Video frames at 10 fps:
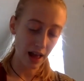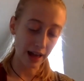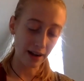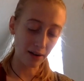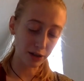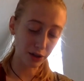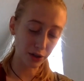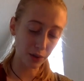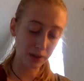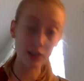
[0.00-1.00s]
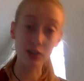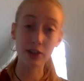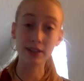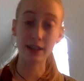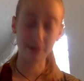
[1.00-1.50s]
And I will show you what this
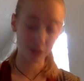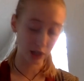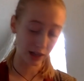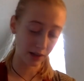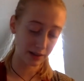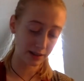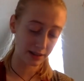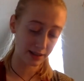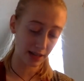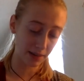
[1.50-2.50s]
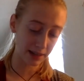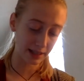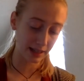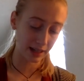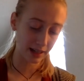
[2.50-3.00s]
looks like for cello. It's the same
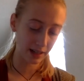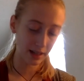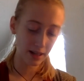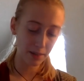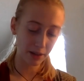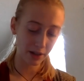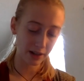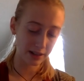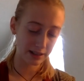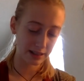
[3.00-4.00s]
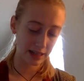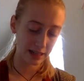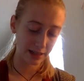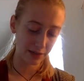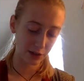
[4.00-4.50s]
idea, but they're in the in a
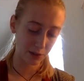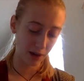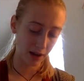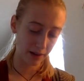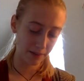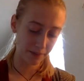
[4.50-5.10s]
different spot.